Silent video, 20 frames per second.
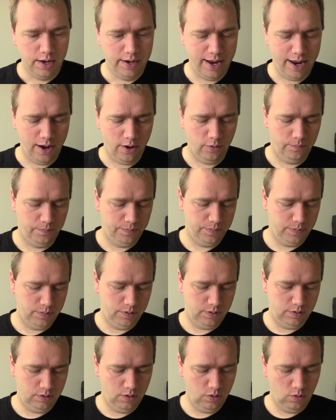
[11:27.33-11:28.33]
Now,
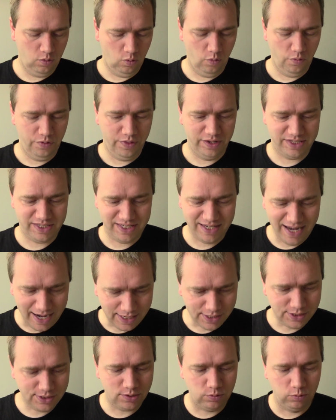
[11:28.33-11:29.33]
this
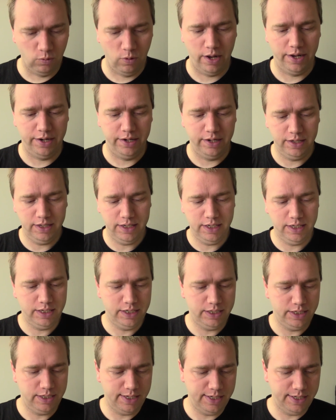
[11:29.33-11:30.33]
next one
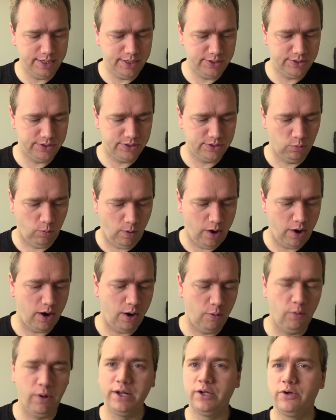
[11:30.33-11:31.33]
is
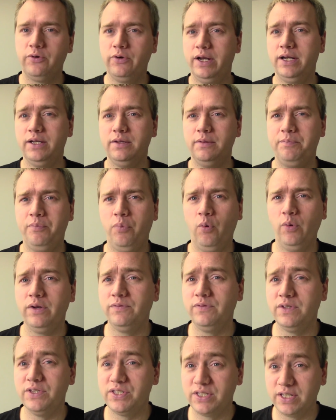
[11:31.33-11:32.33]
where I want to create a point
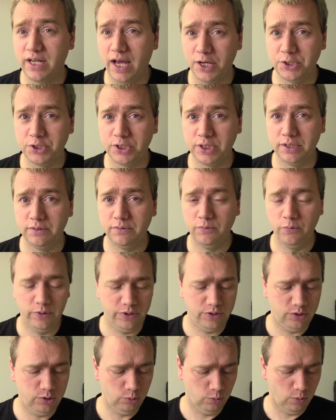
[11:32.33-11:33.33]
of discussion
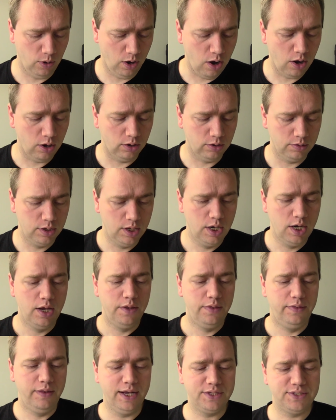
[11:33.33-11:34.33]
with you all.
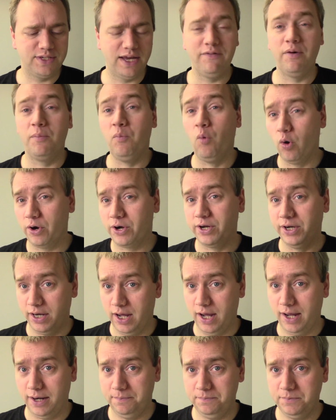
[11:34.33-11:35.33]
Next, I have a
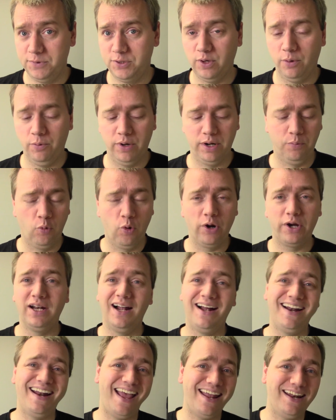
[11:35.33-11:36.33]
Morkanaut. So I want a
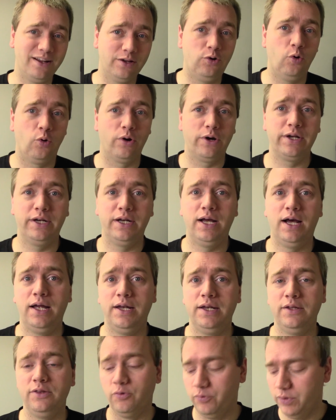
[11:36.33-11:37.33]
Morkanaut and a
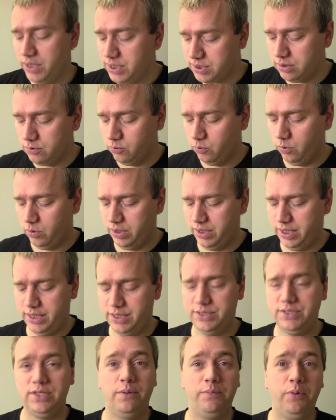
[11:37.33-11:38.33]
Gorkanaut. The reason
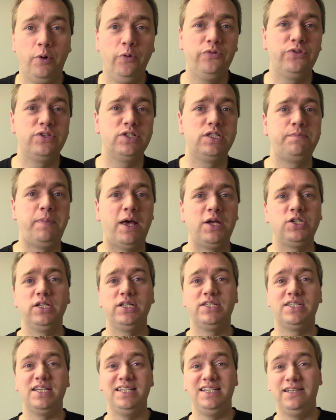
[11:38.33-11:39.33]
is they're both
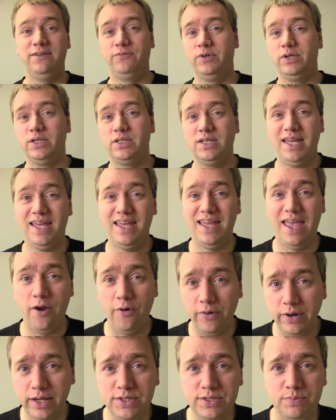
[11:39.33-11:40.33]
specialists in different
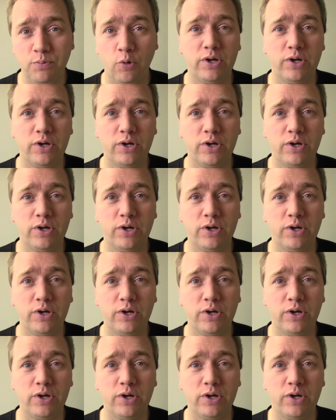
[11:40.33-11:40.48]
areas.